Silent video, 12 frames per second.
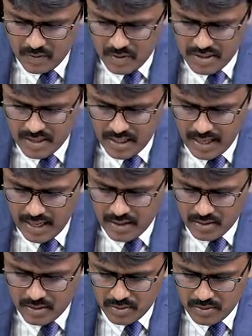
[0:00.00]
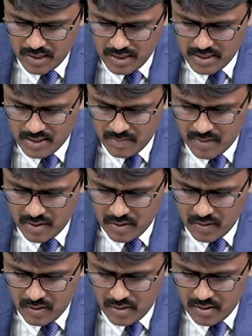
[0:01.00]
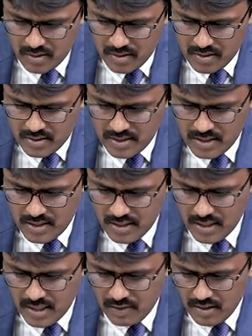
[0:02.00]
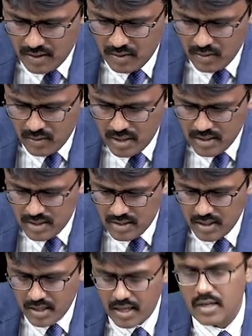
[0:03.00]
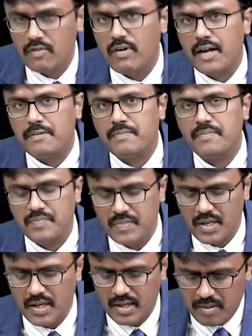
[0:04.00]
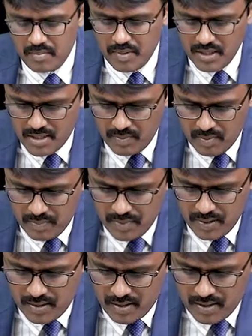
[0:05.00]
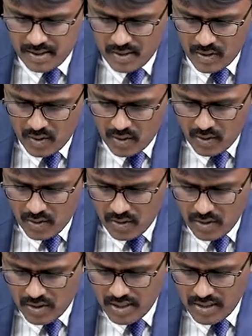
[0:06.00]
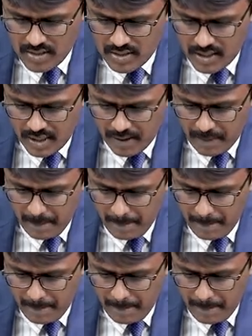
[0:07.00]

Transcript: which can act through a receptor called CCK1, cholecystokinin 1. Please remember, all these three,